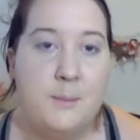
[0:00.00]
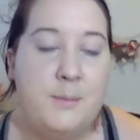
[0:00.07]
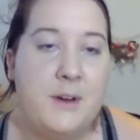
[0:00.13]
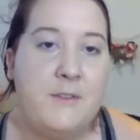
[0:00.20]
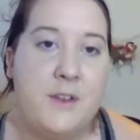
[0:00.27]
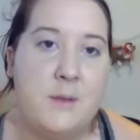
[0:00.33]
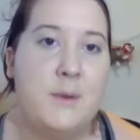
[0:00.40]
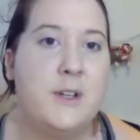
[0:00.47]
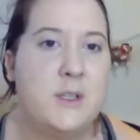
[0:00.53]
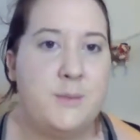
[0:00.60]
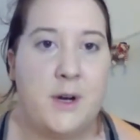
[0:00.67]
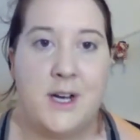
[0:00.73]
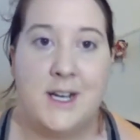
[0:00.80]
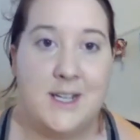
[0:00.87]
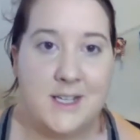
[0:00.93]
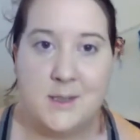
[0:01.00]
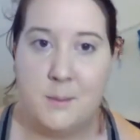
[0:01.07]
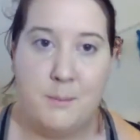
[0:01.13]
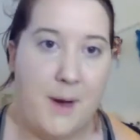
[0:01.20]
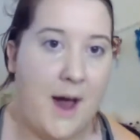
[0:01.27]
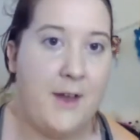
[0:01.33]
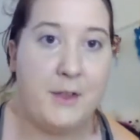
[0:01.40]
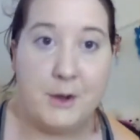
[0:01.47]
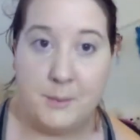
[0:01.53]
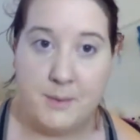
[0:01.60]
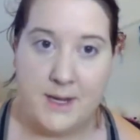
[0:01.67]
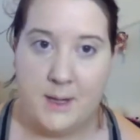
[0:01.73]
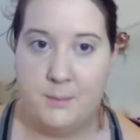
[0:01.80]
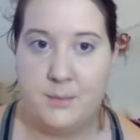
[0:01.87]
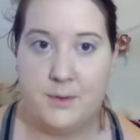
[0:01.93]
But for the most part, it doesn't bother
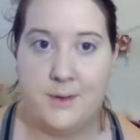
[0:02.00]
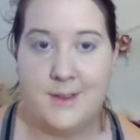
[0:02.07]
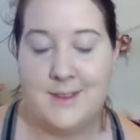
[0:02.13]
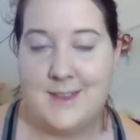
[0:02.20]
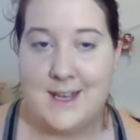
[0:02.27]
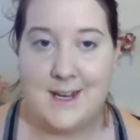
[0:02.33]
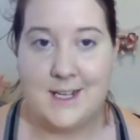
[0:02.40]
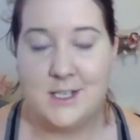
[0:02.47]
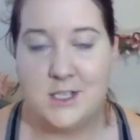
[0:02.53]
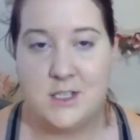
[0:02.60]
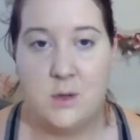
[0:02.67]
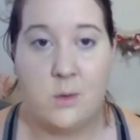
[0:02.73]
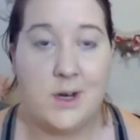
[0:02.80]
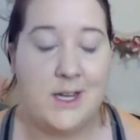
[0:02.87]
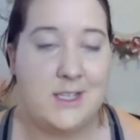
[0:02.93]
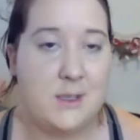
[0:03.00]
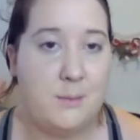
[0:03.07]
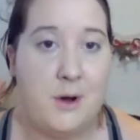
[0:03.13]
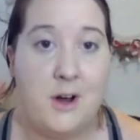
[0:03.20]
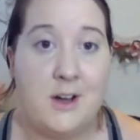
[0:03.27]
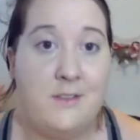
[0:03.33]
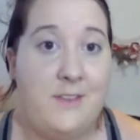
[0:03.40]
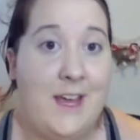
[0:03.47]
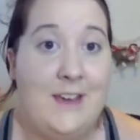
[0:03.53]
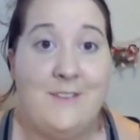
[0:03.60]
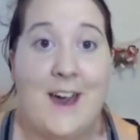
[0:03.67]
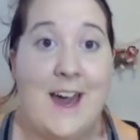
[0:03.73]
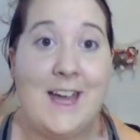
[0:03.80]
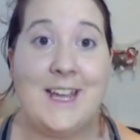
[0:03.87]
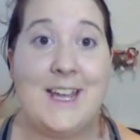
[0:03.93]
people that I snore. It's a part of life.
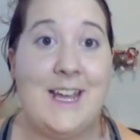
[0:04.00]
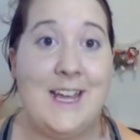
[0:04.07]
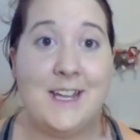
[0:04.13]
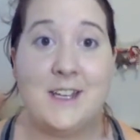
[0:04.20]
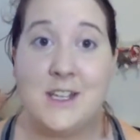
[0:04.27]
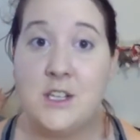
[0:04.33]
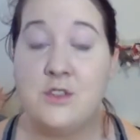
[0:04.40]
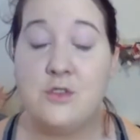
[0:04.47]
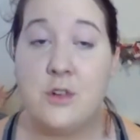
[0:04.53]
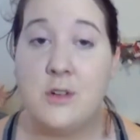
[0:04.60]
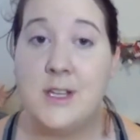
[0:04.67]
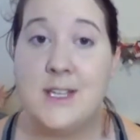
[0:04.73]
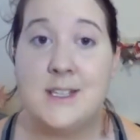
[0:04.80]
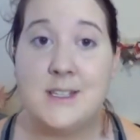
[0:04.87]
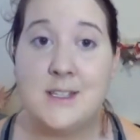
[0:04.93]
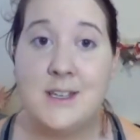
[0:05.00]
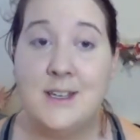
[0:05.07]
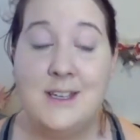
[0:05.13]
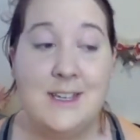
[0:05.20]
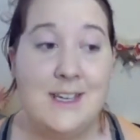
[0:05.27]
I can't control it.